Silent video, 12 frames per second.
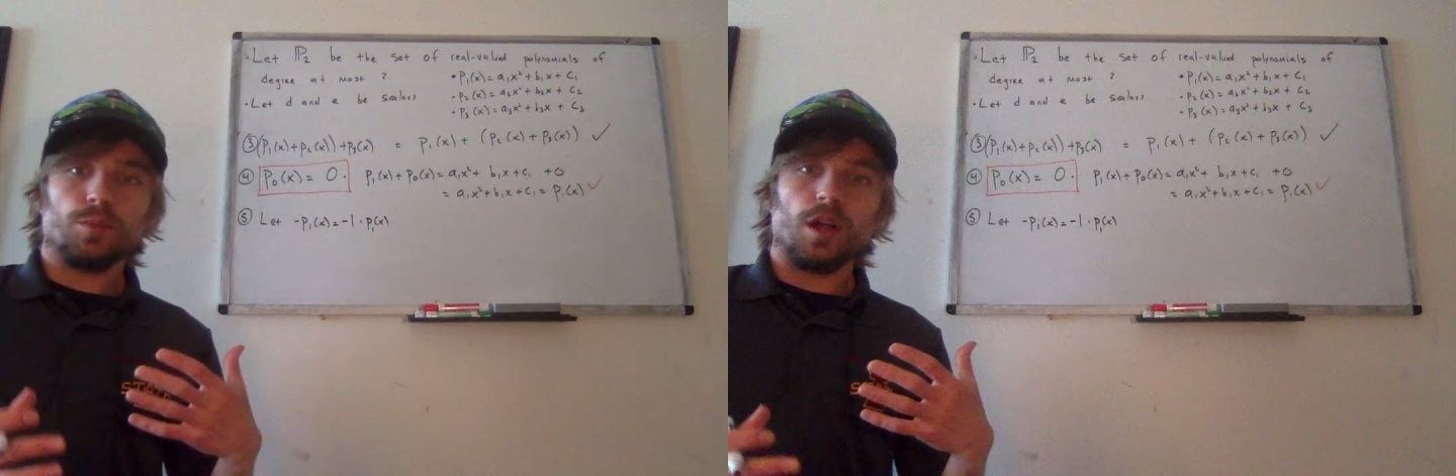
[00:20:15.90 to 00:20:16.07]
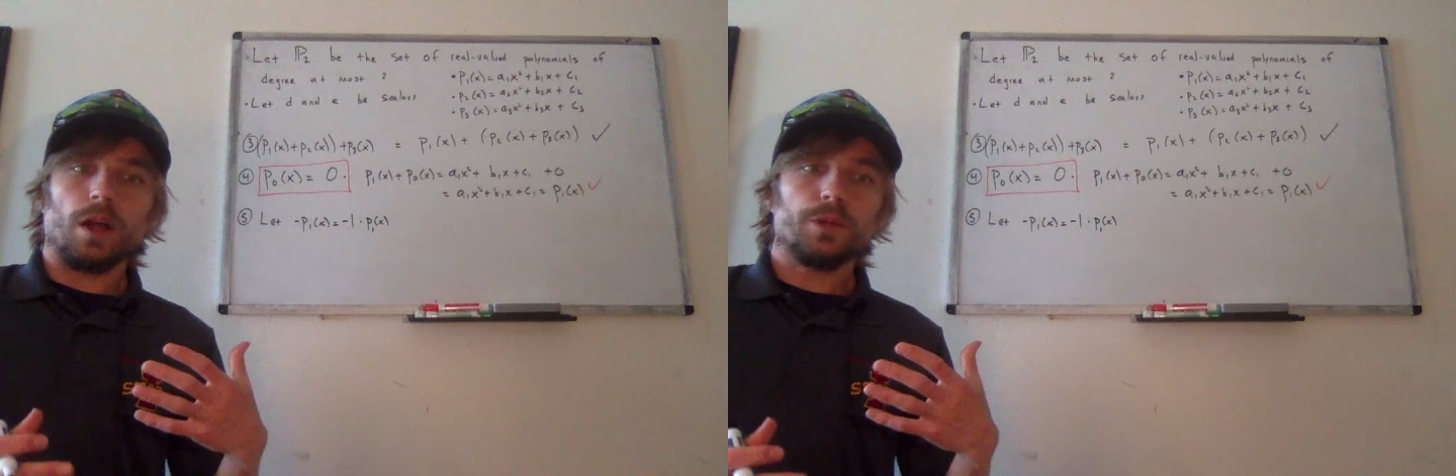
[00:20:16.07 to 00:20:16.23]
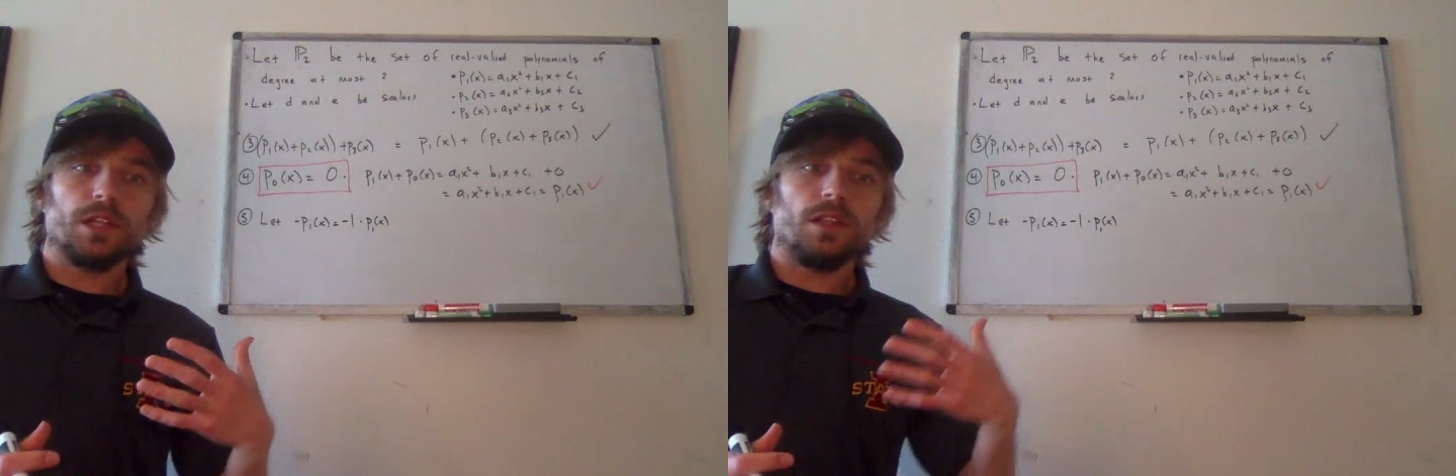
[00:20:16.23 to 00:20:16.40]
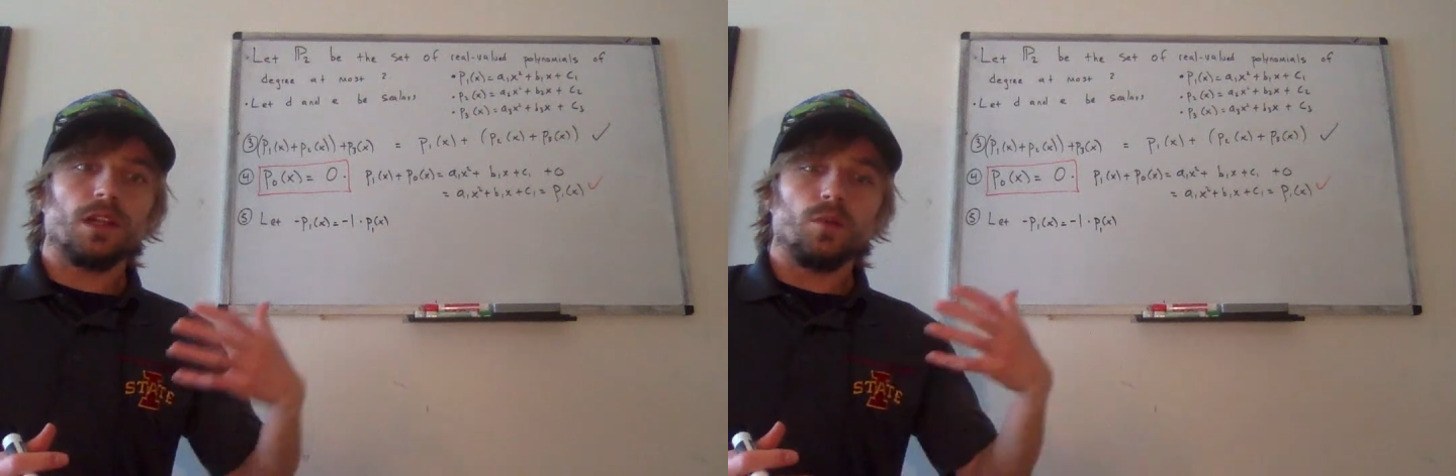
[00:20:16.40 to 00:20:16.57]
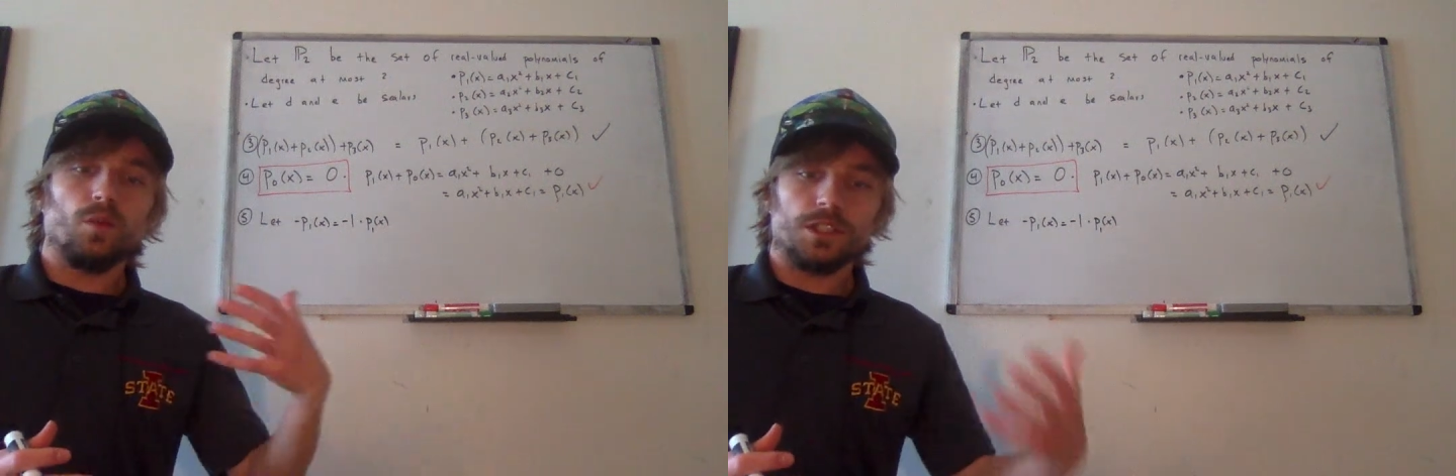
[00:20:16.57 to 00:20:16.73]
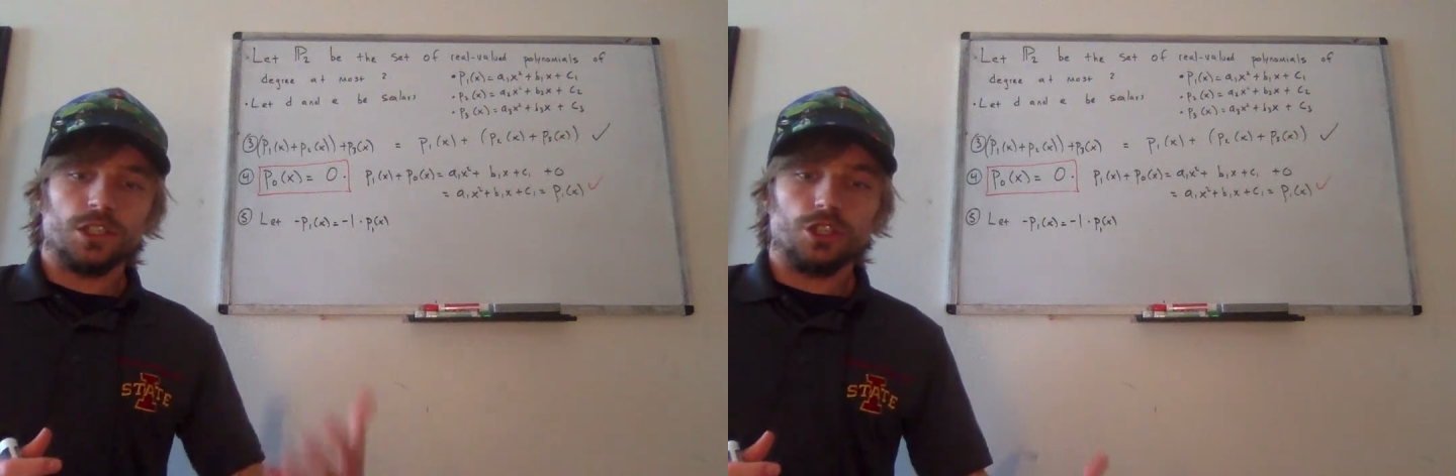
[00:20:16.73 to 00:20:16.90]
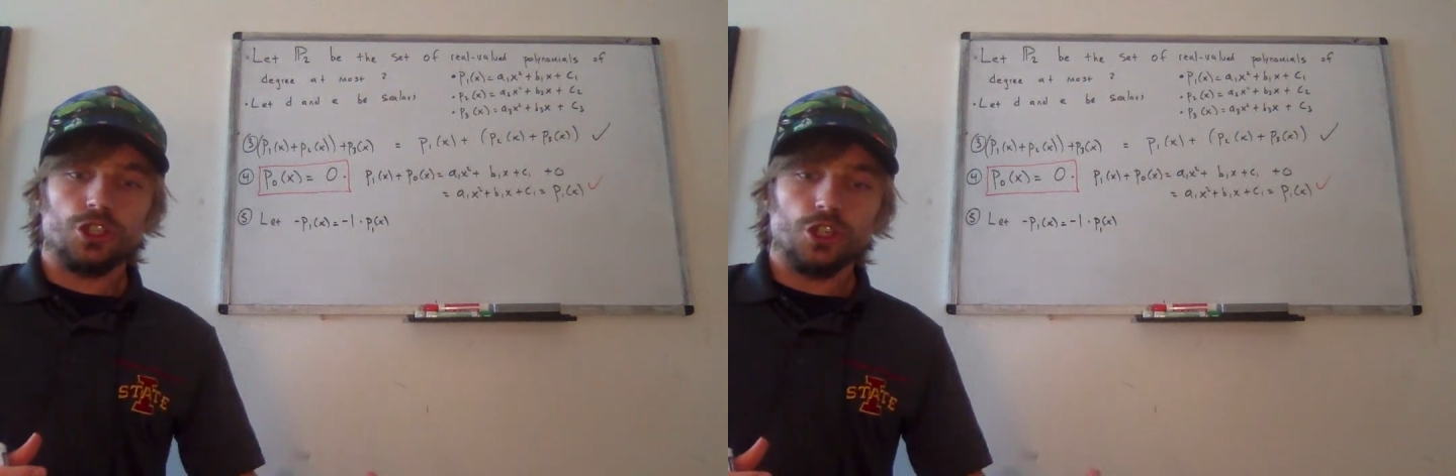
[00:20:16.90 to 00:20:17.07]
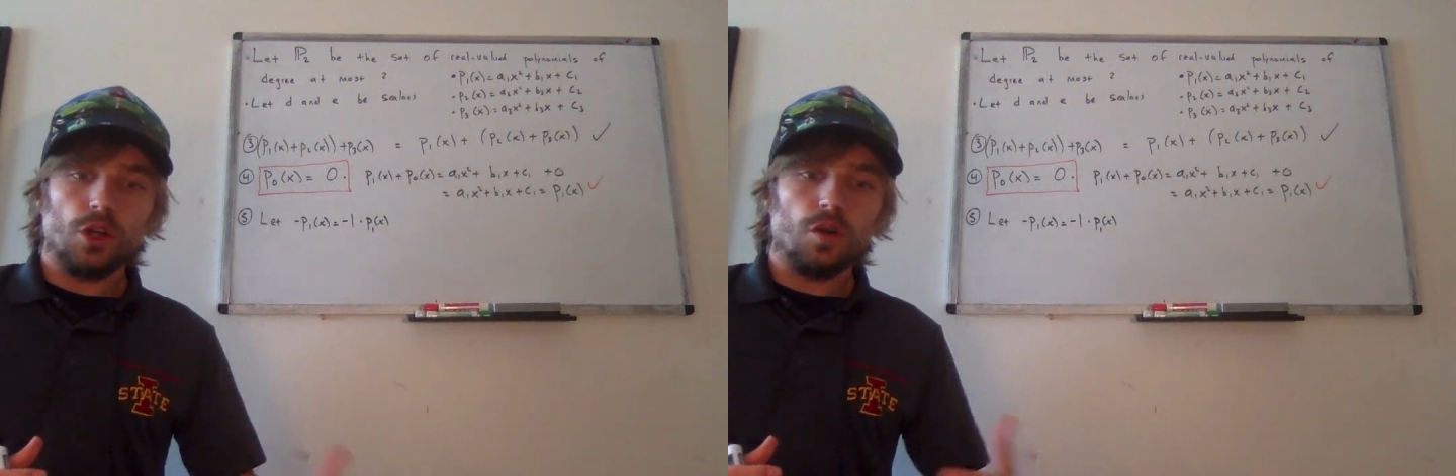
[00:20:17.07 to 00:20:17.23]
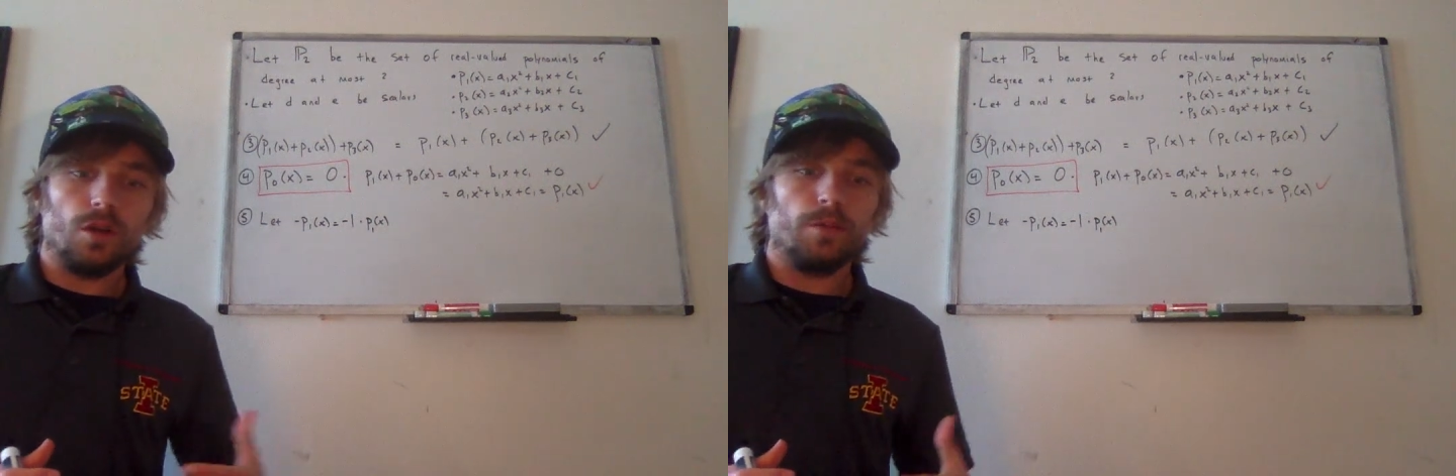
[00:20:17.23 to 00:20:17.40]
property that i want to show